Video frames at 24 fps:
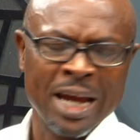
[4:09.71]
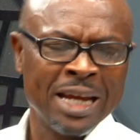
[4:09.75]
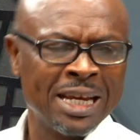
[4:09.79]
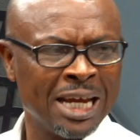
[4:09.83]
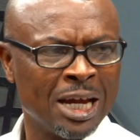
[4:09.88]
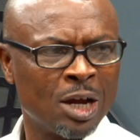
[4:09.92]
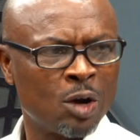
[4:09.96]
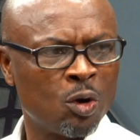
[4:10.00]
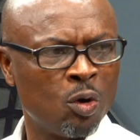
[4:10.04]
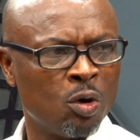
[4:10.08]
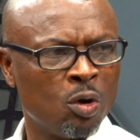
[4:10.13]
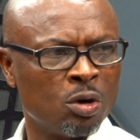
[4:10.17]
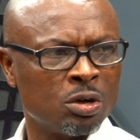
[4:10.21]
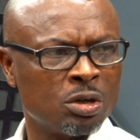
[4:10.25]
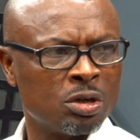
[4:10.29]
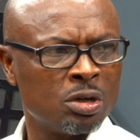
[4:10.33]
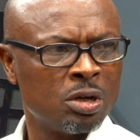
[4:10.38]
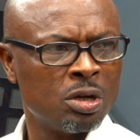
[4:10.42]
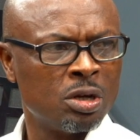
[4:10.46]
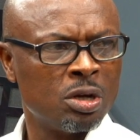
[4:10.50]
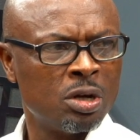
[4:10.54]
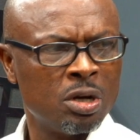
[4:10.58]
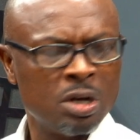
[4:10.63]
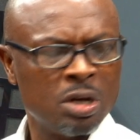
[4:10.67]
in court,
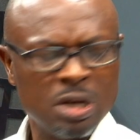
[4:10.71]
there are